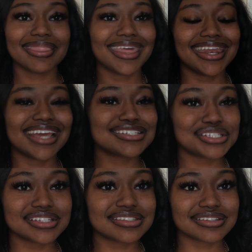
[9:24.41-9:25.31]
And that's
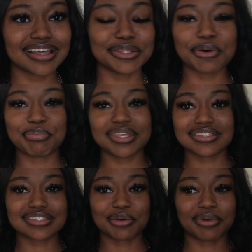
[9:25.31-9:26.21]
just a little
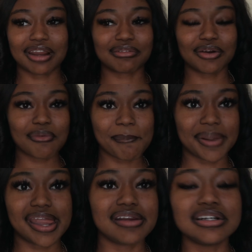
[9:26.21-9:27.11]
piece of what I wrote,
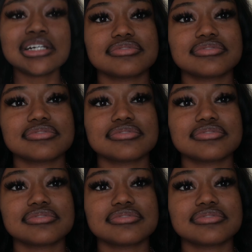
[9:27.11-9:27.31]
but